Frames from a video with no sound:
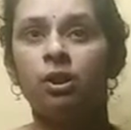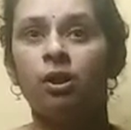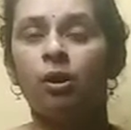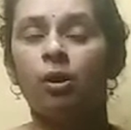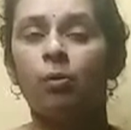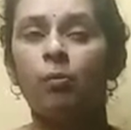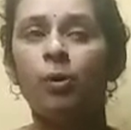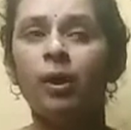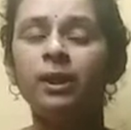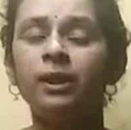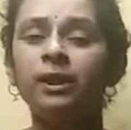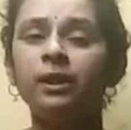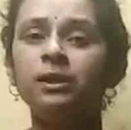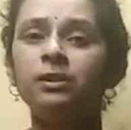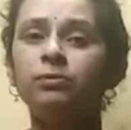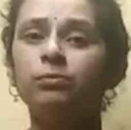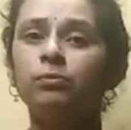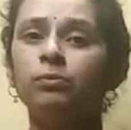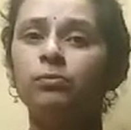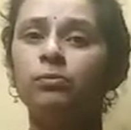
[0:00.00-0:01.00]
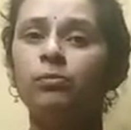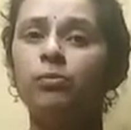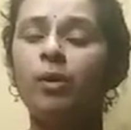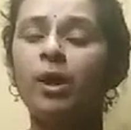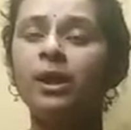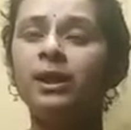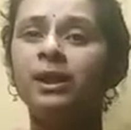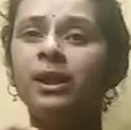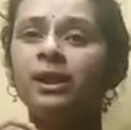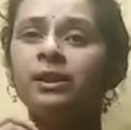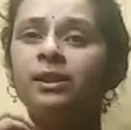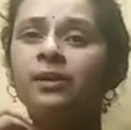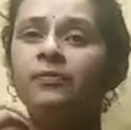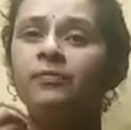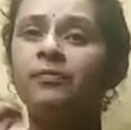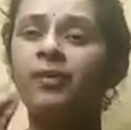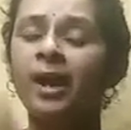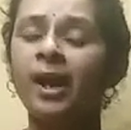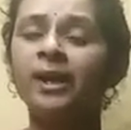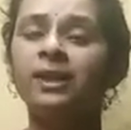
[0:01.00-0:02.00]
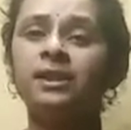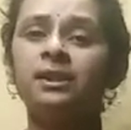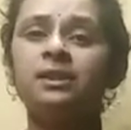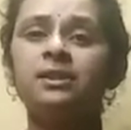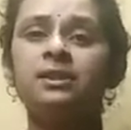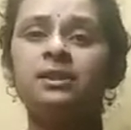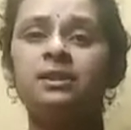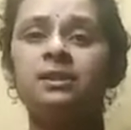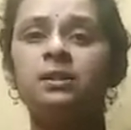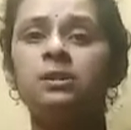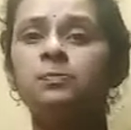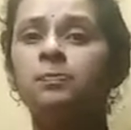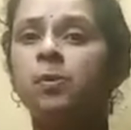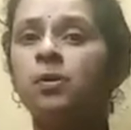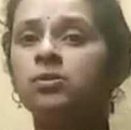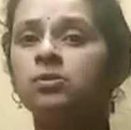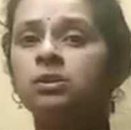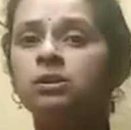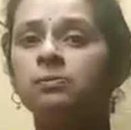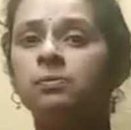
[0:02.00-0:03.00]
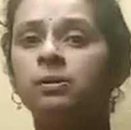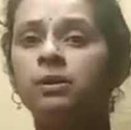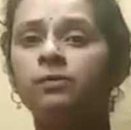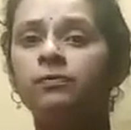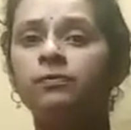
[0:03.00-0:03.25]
What are the factors responsible